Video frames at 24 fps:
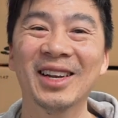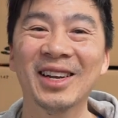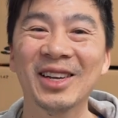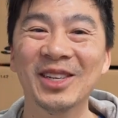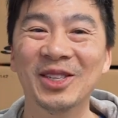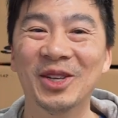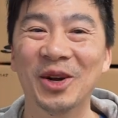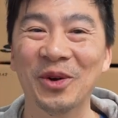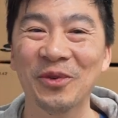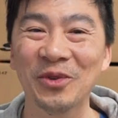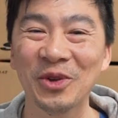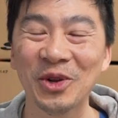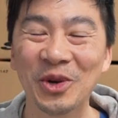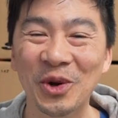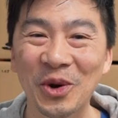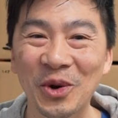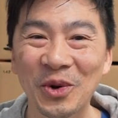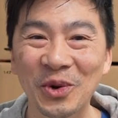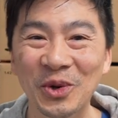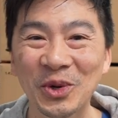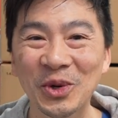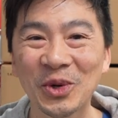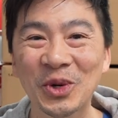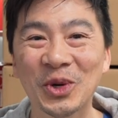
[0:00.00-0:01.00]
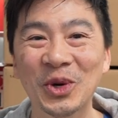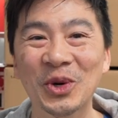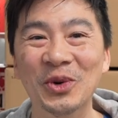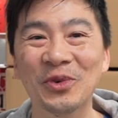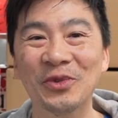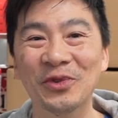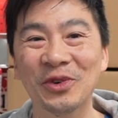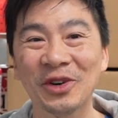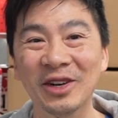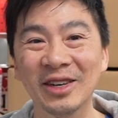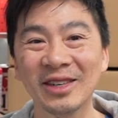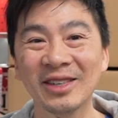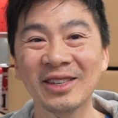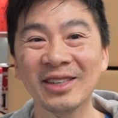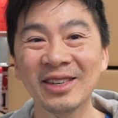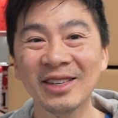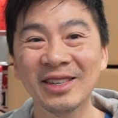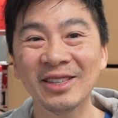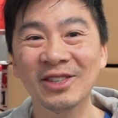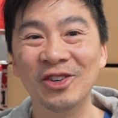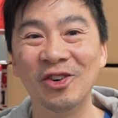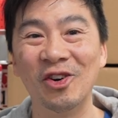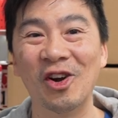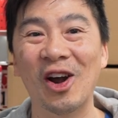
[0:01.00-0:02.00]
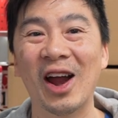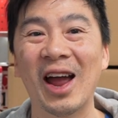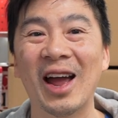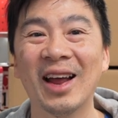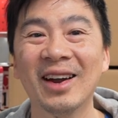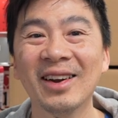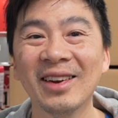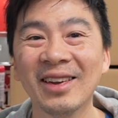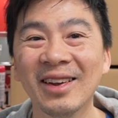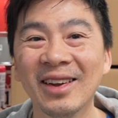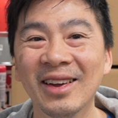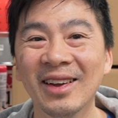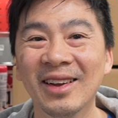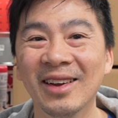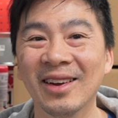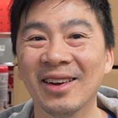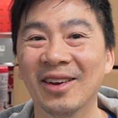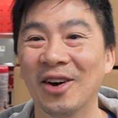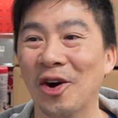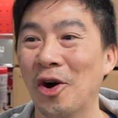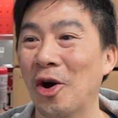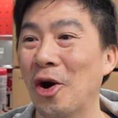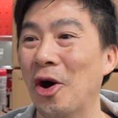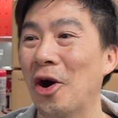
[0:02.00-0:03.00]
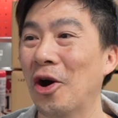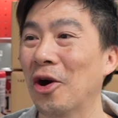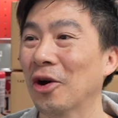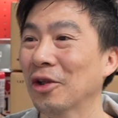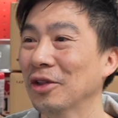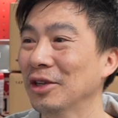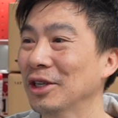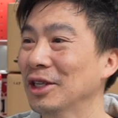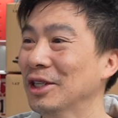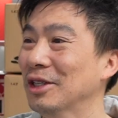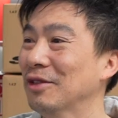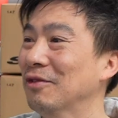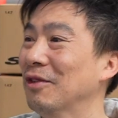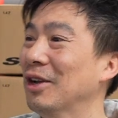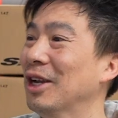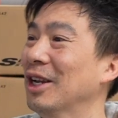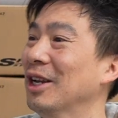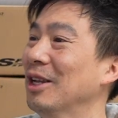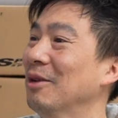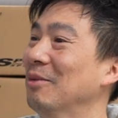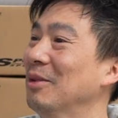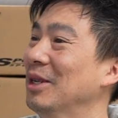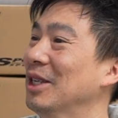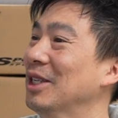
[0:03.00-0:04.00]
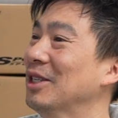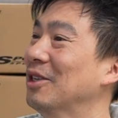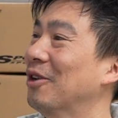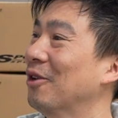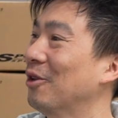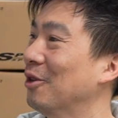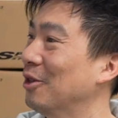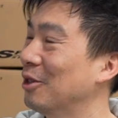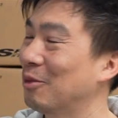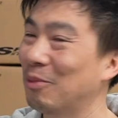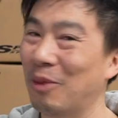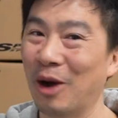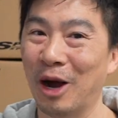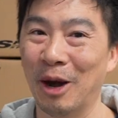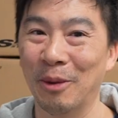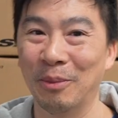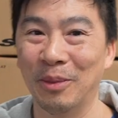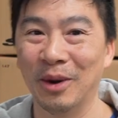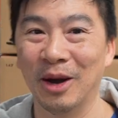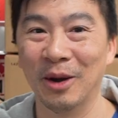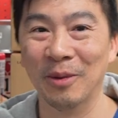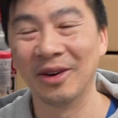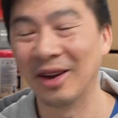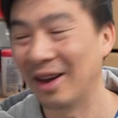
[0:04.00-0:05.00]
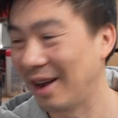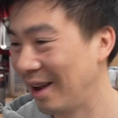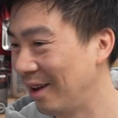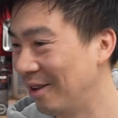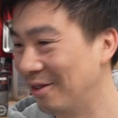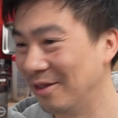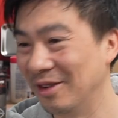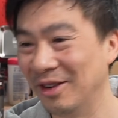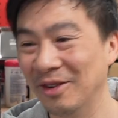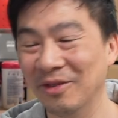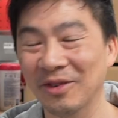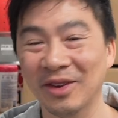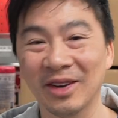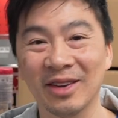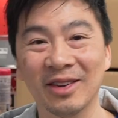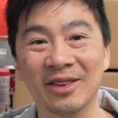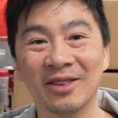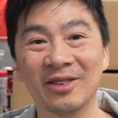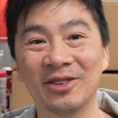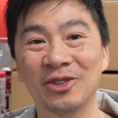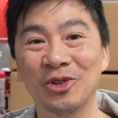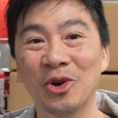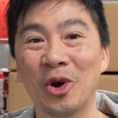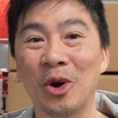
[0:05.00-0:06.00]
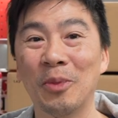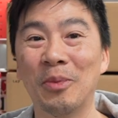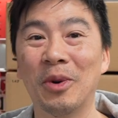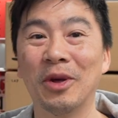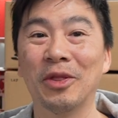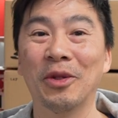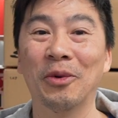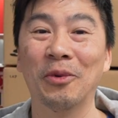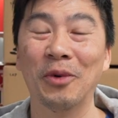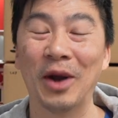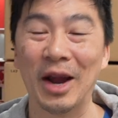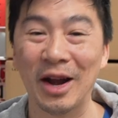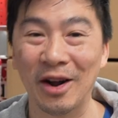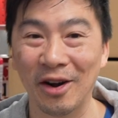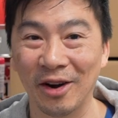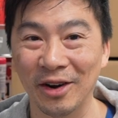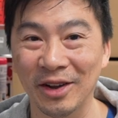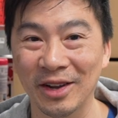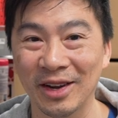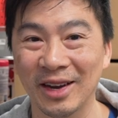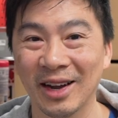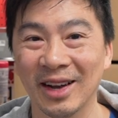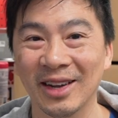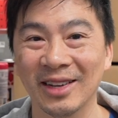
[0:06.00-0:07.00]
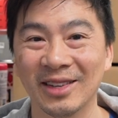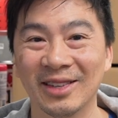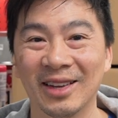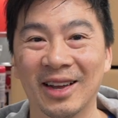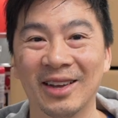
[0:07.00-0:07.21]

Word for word: So if you go Google "fun Tran, all these Vietnamese girls pop up. I don't even show up on the radar, you guys.